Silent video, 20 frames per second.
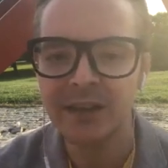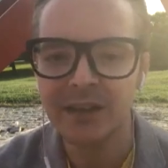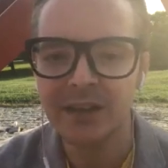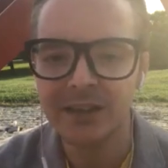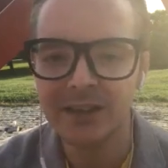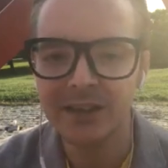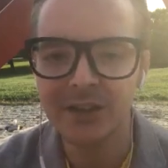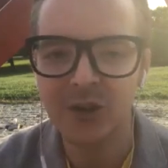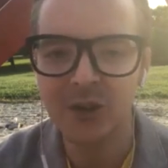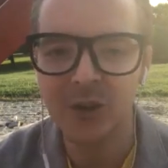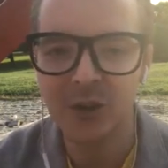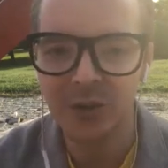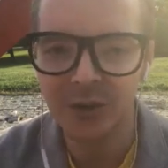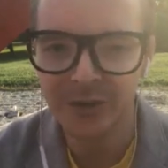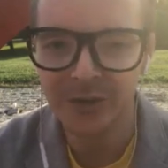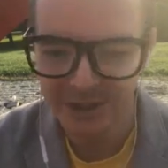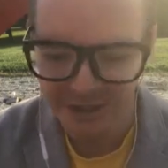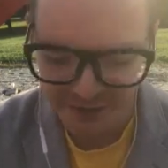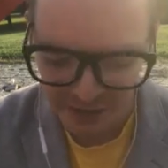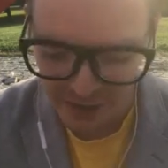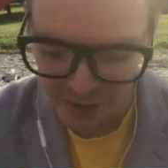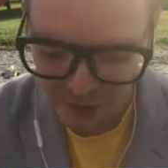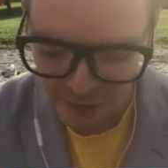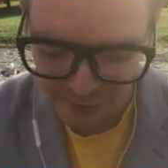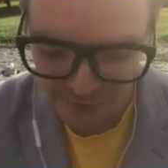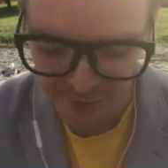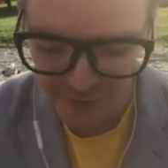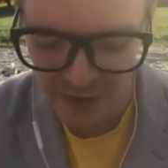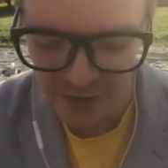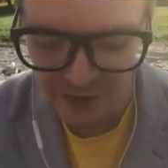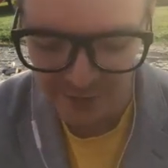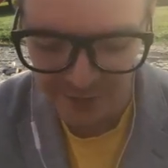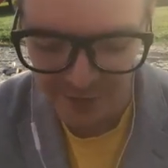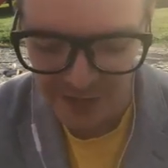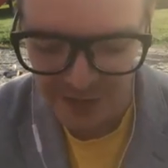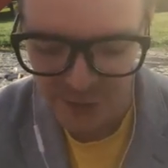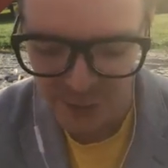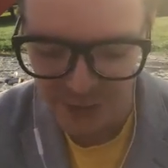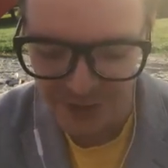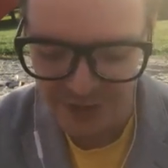So there's a lot of
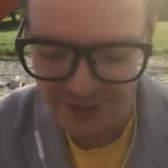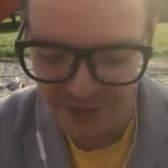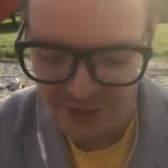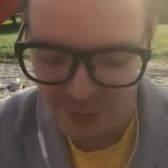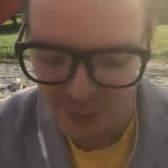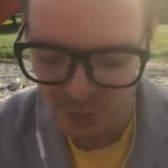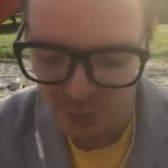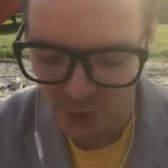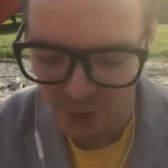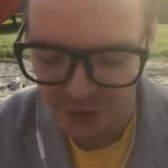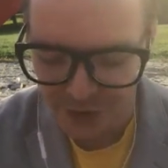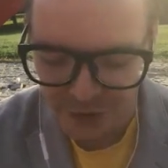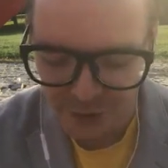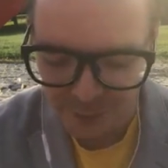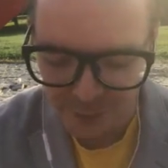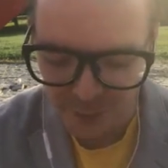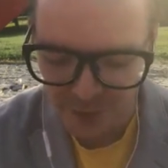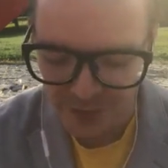things we can explore here.